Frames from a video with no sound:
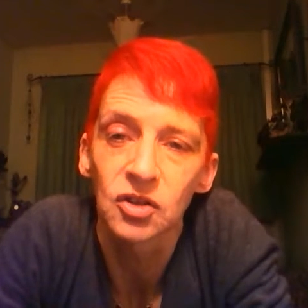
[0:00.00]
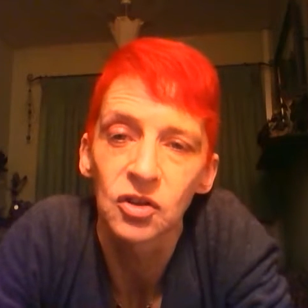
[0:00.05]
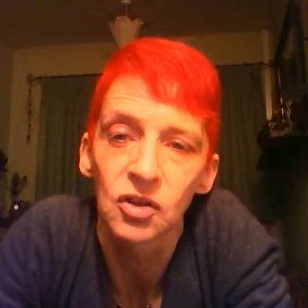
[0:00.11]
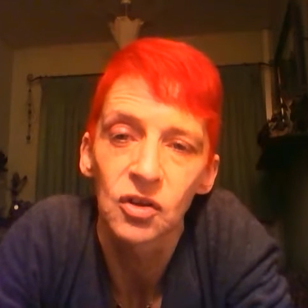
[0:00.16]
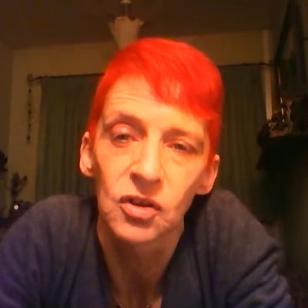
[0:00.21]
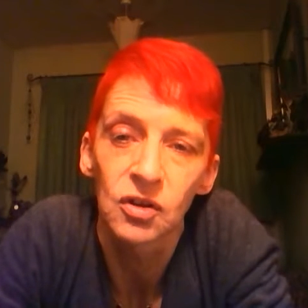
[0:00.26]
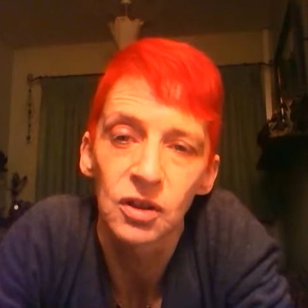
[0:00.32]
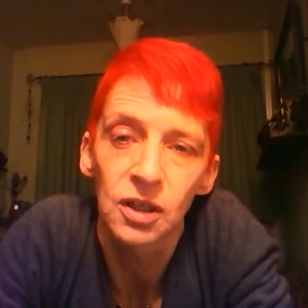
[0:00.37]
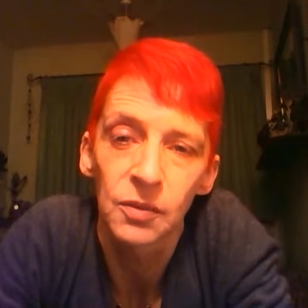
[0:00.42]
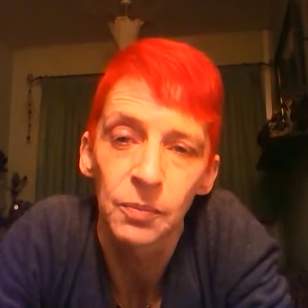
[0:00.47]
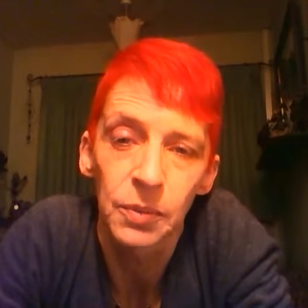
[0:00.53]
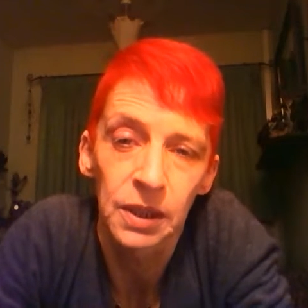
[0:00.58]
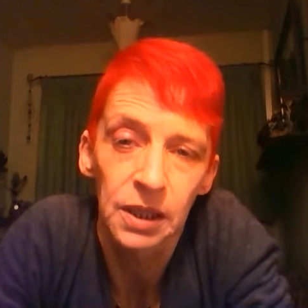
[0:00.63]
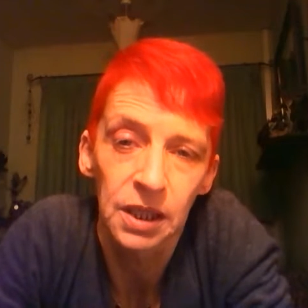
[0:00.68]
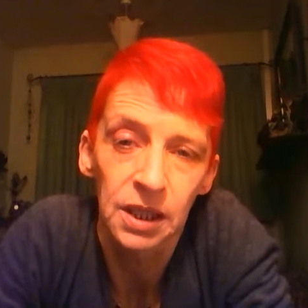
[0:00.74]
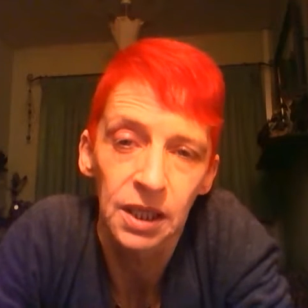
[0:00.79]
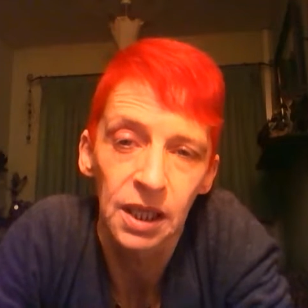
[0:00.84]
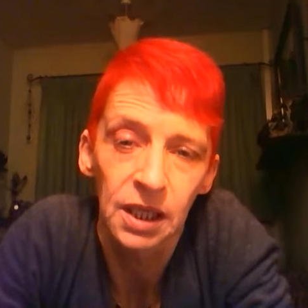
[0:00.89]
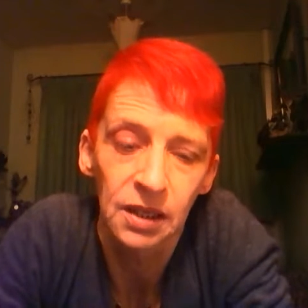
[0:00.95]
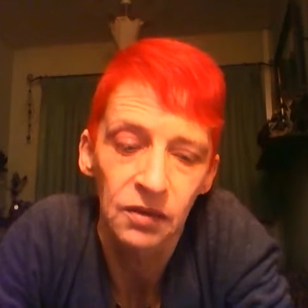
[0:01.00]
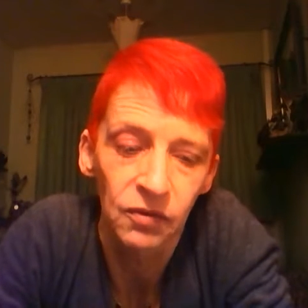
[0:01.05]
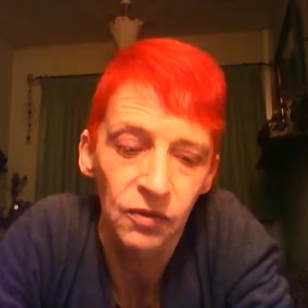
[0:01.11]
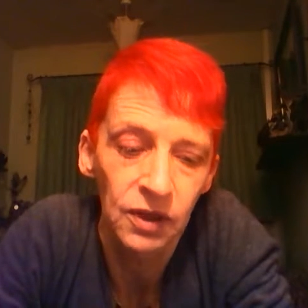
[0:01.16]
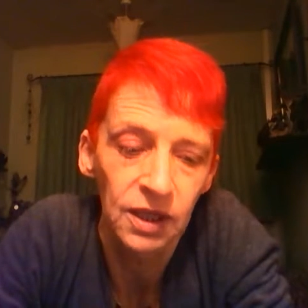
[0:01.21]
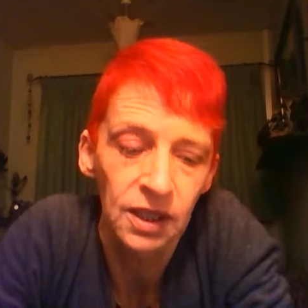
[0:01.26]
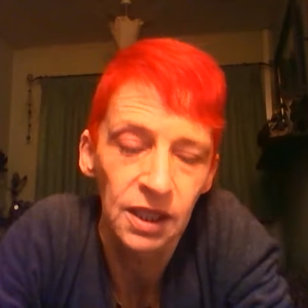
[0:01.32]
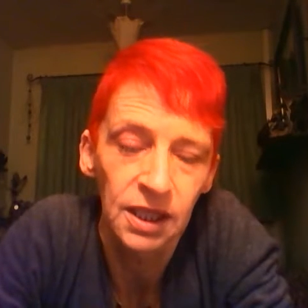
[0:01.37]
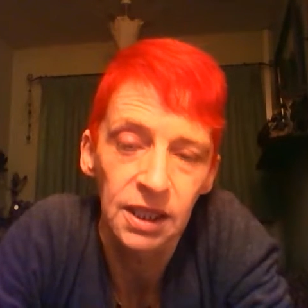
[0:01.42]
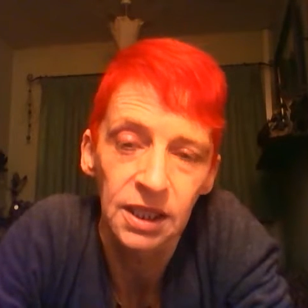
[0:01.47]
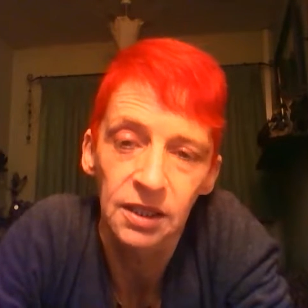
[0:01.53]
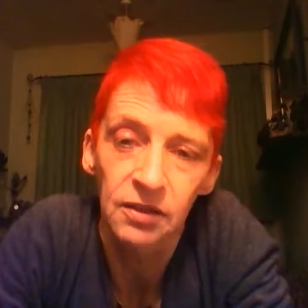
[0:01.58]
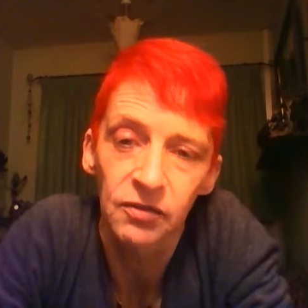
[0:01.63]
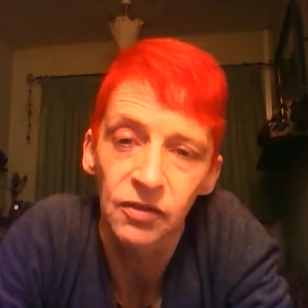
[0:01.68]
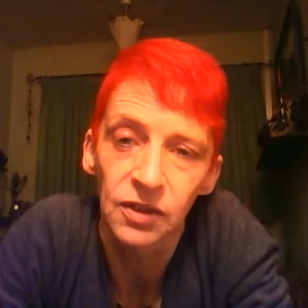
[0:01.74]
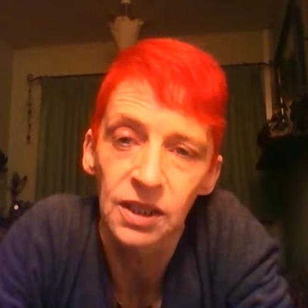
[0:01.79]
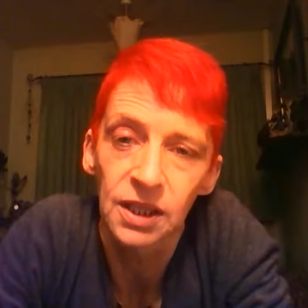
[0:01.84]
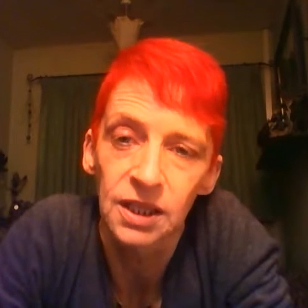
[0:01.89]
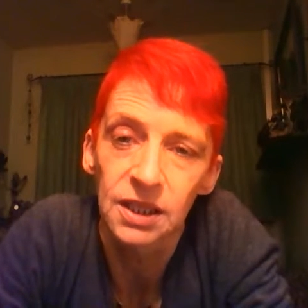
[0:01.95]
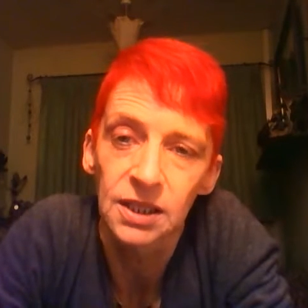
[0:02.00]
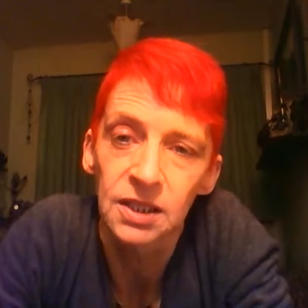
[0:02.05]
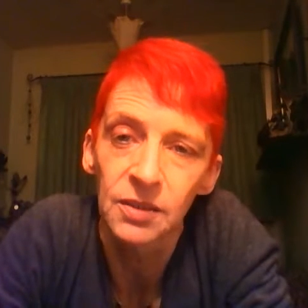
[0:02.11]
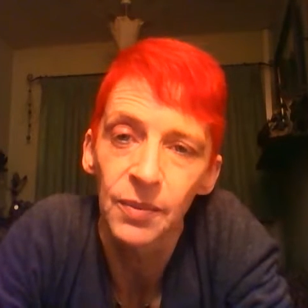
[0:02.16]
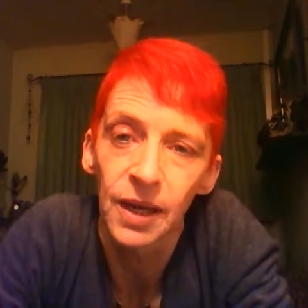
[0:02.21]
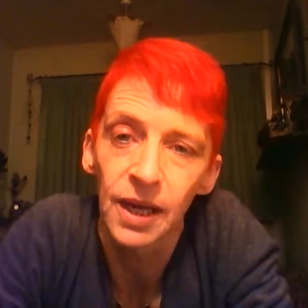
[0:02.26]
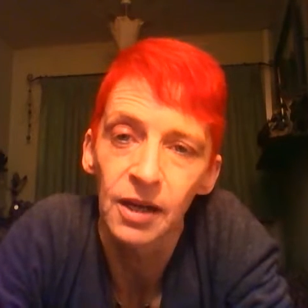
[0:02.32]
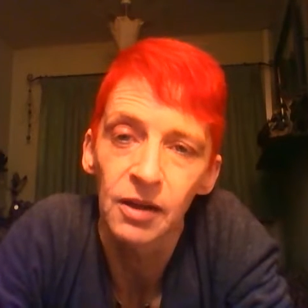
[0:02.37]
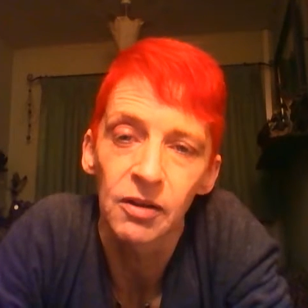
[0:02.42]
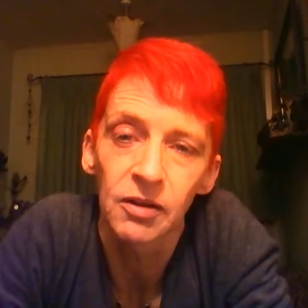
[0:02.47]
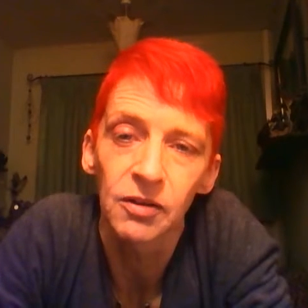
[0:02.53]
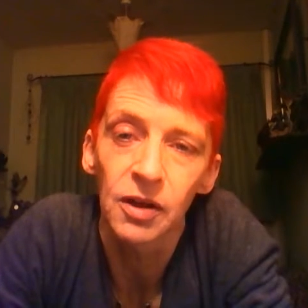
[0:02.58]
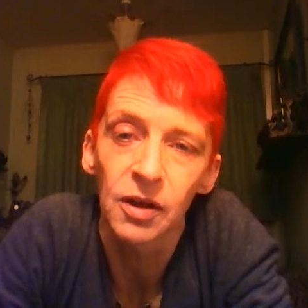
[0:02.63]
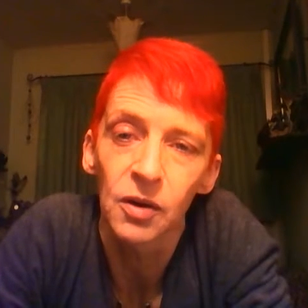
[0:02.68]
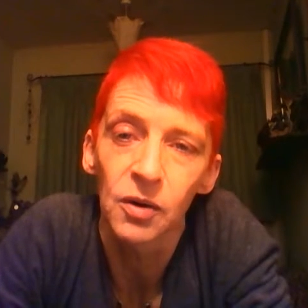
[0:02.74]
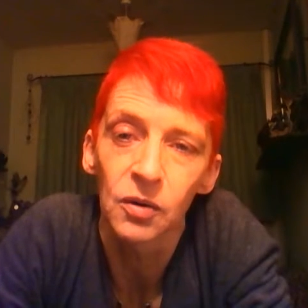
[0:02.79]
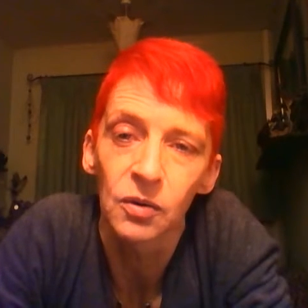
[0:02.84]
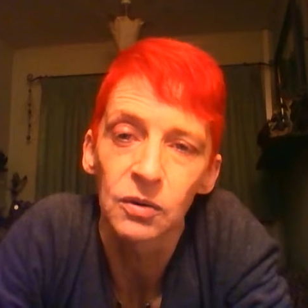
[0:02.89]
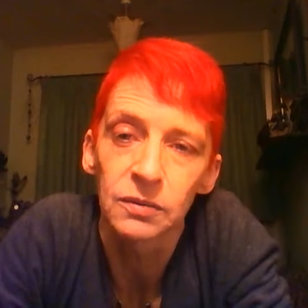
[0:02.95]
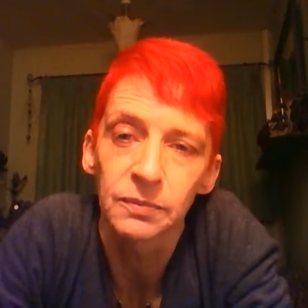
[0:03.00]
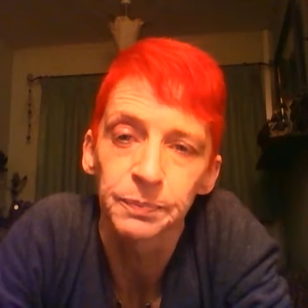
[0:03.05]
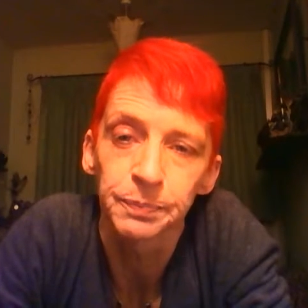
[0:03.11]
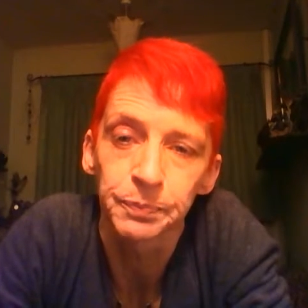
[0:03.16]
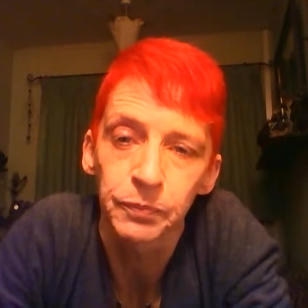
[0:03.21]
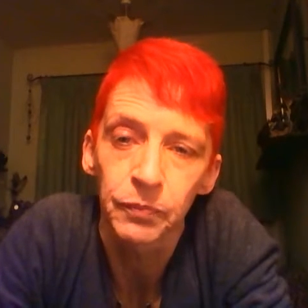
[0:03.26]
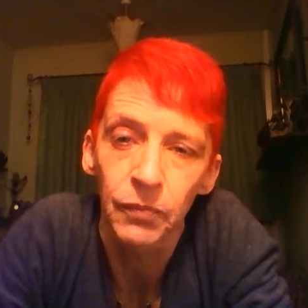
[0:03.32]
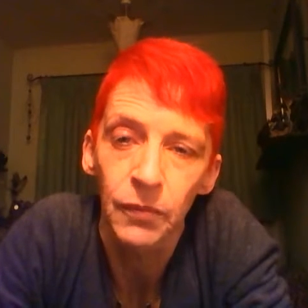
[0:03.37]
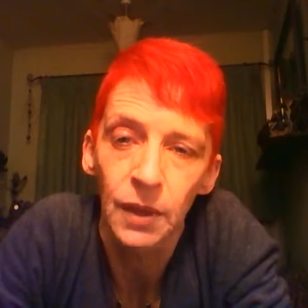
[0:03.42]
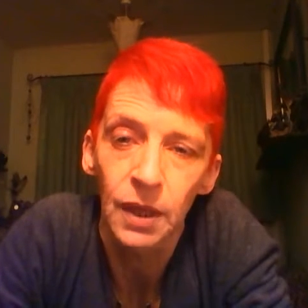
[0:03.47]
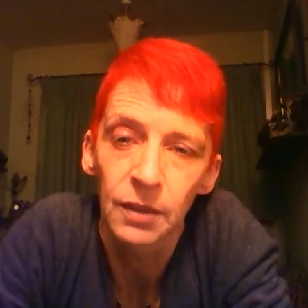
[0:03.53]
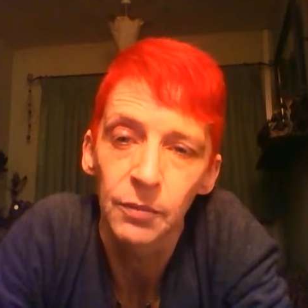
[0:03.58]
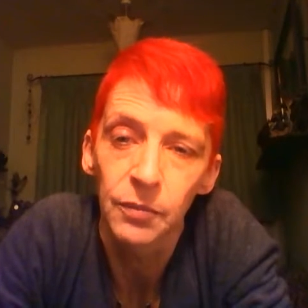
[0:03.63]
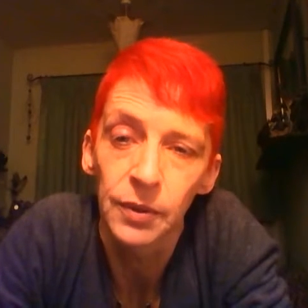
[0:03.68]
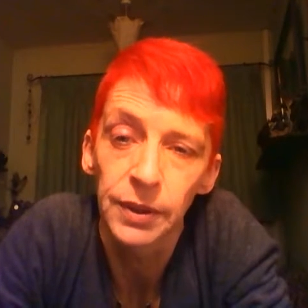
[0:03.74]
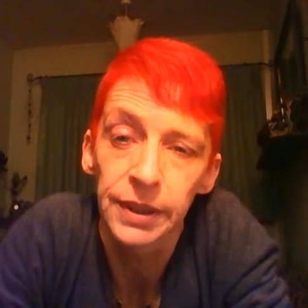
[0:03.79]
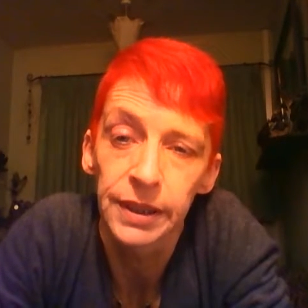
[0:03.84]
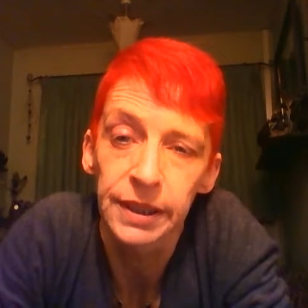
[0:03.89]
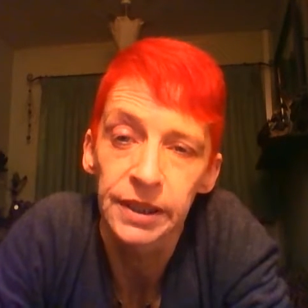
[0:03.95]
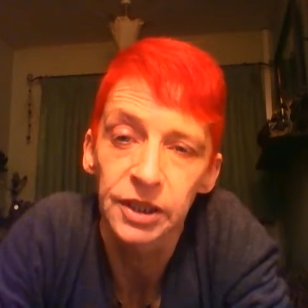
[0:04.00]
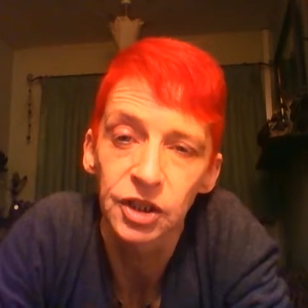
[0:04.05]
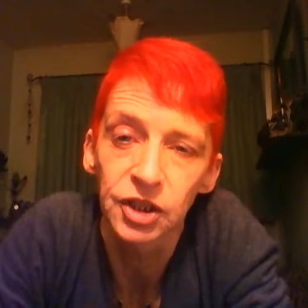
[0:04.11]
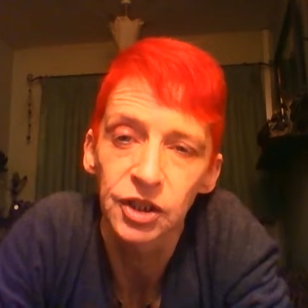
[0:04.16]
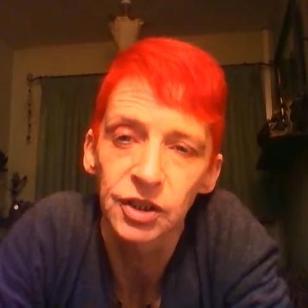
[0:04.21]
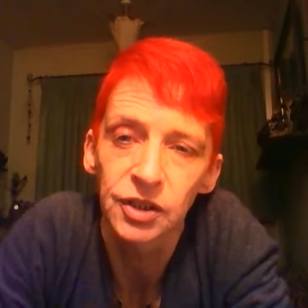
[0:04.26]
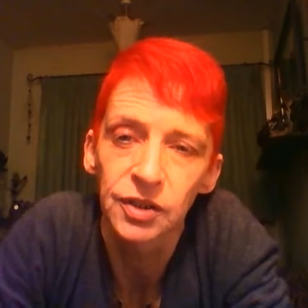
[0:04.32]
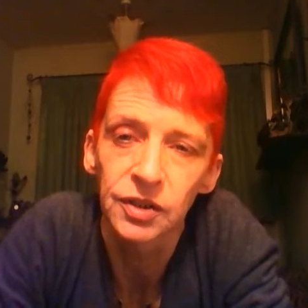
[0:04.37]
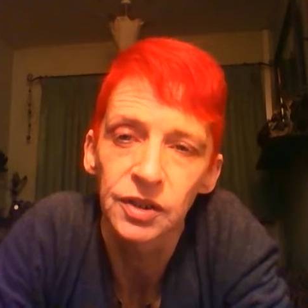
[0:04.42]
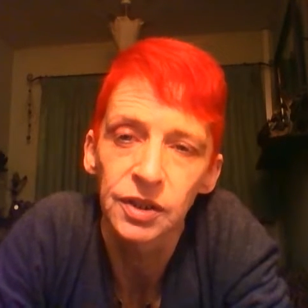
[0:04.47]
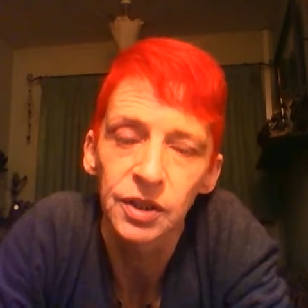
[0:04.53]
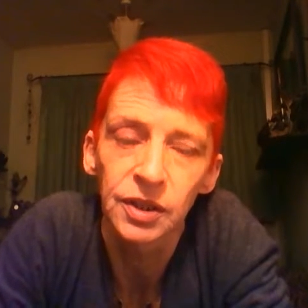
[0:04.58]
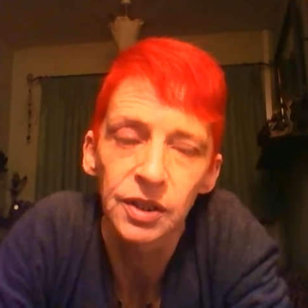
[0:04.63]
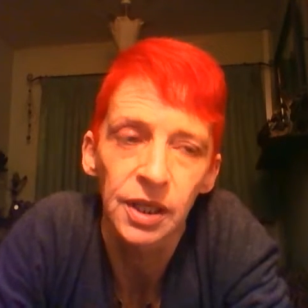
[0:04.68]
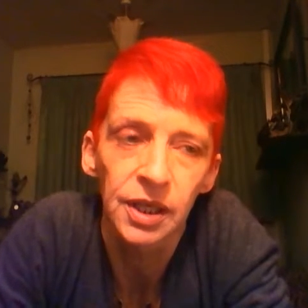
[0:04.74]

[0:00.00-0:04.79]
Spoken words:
strong opinionated feelings about the whole breeding issue.